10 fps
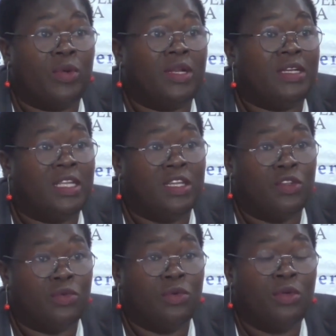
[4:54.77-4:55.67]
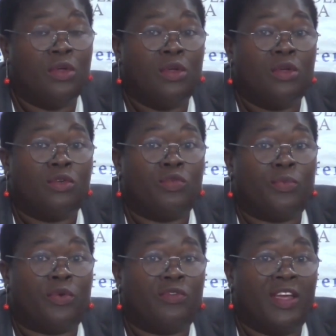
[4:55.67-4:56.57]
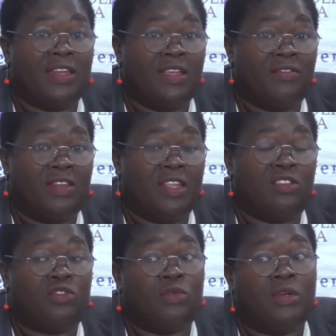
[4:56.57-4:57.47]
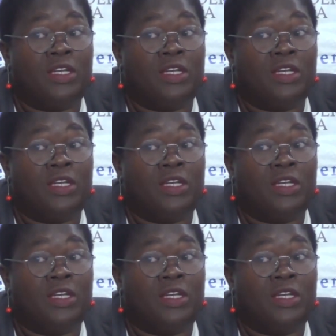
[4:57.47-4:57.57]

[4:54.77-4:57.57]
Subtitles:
We'll need you to provide evidence.